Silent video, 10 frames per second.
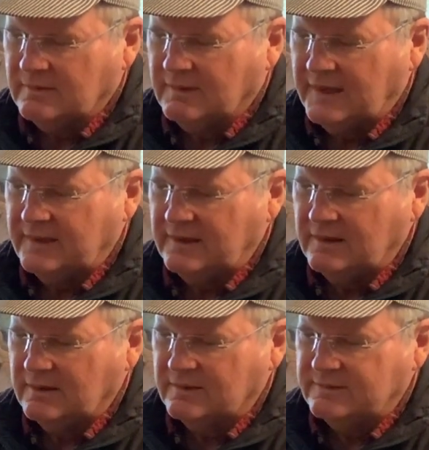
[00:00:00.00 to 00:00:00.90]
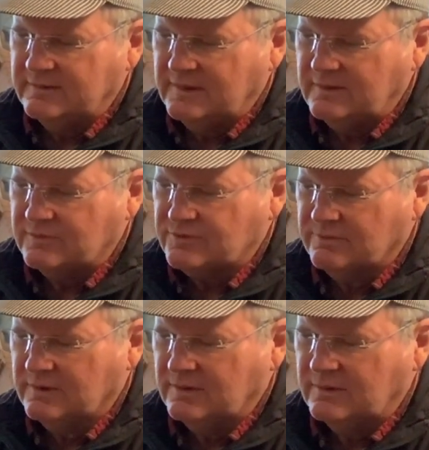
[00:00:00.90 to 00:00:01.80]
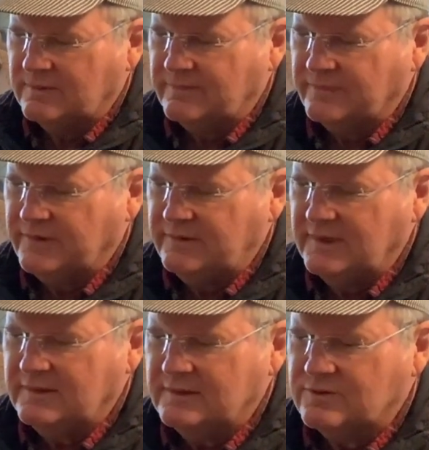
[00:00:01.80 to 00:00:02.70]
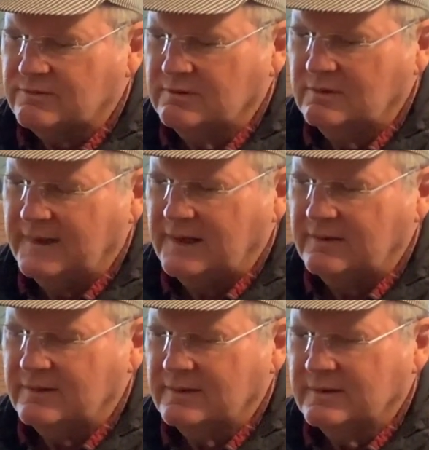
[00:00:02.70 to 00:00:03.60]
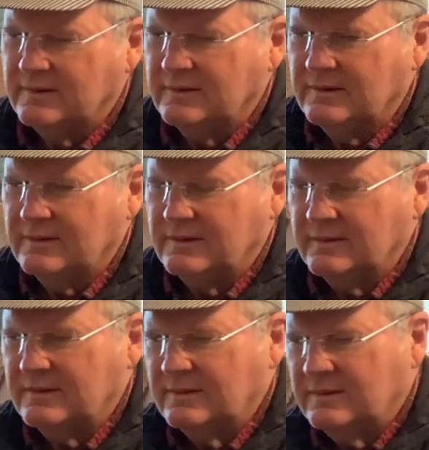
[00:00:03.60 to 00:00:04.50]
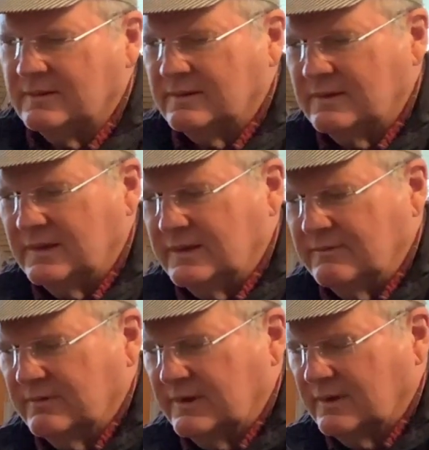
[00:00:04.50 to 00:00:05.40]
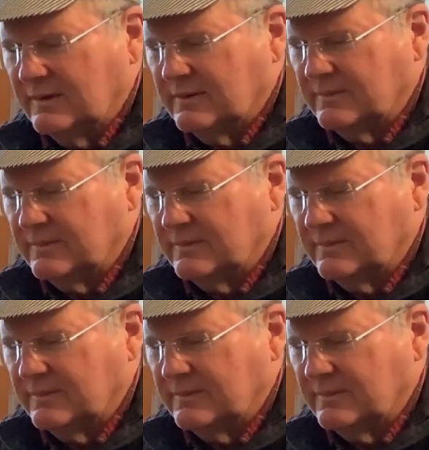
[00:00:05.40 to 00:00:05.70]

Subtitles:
Right here is another screw. You take this screw out and the rear